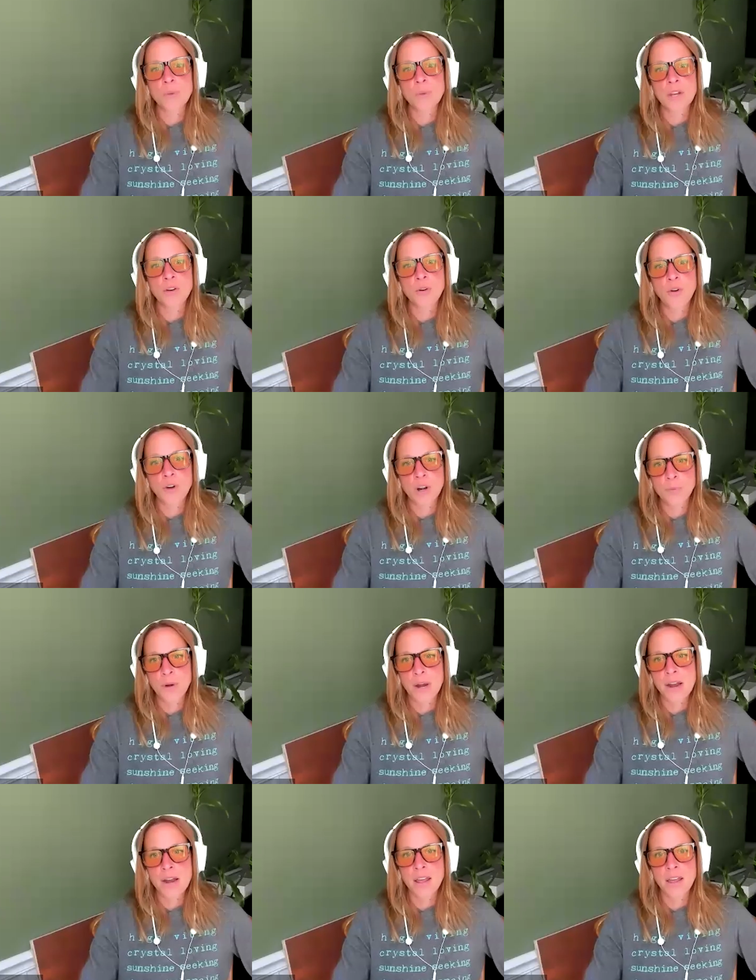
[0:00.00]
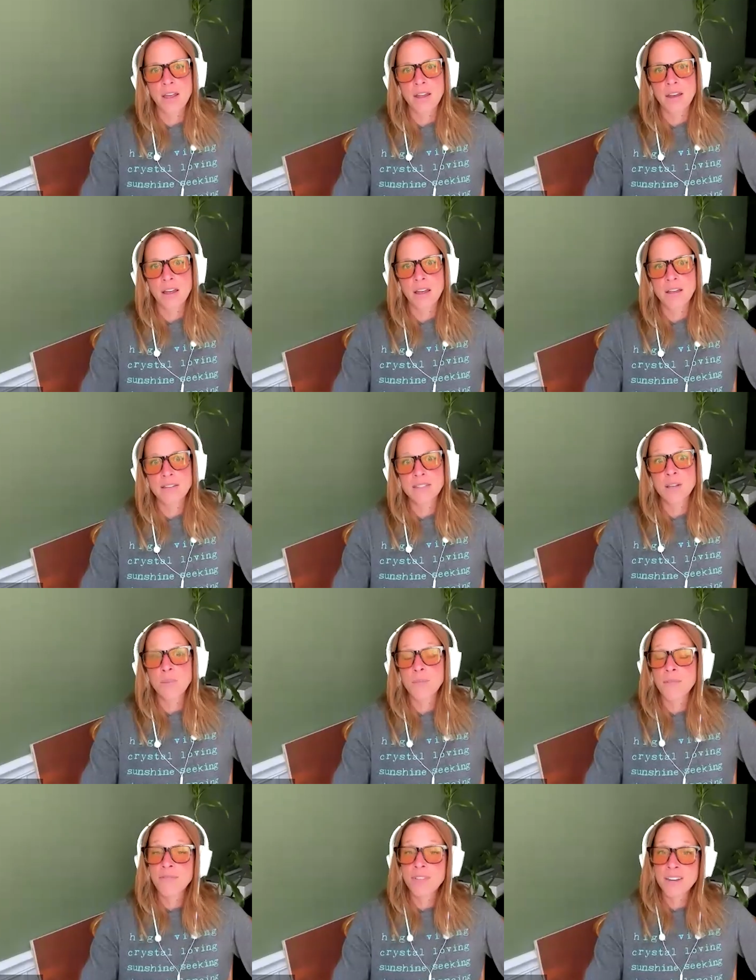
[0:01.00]
sure we incorporated
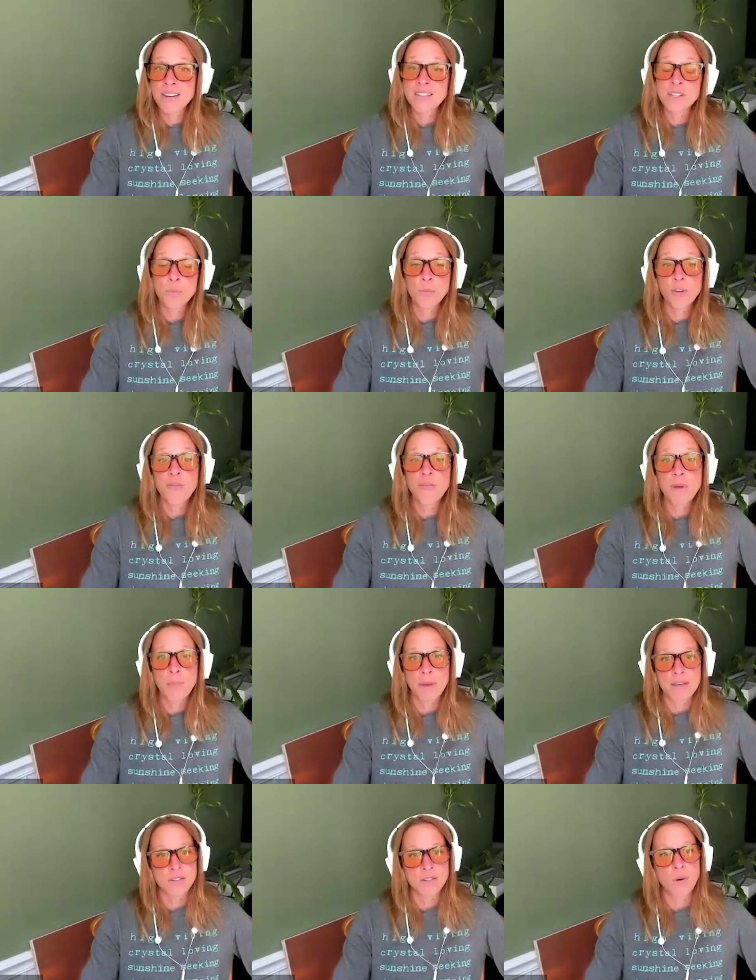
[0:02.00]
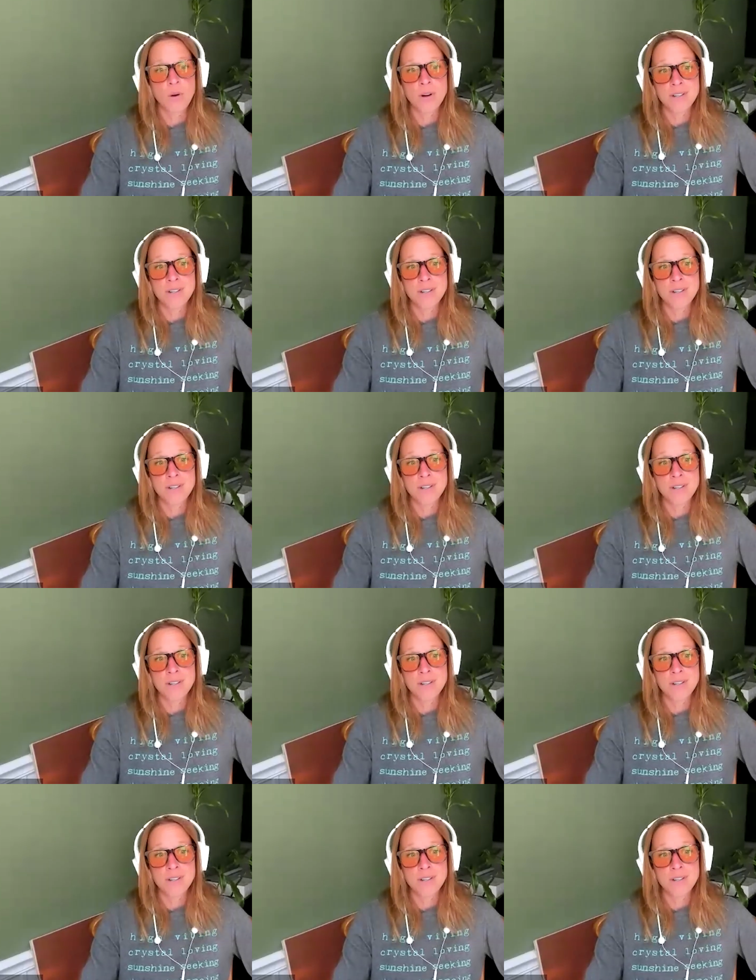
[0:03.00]
some fitness and movement-based